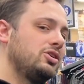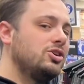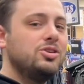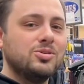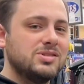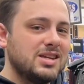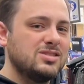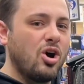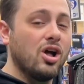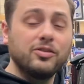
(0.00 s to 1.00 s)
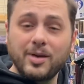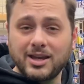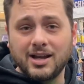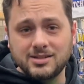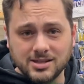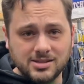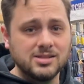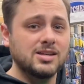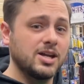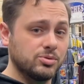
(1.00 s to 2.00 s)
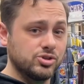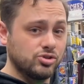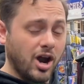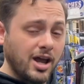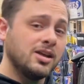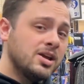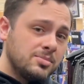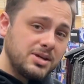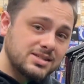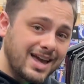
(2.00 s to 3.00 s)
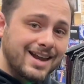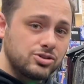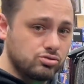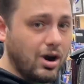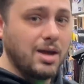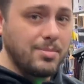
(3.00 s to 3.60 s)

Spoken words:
Good news is all of my contents inside were dry because I had a dry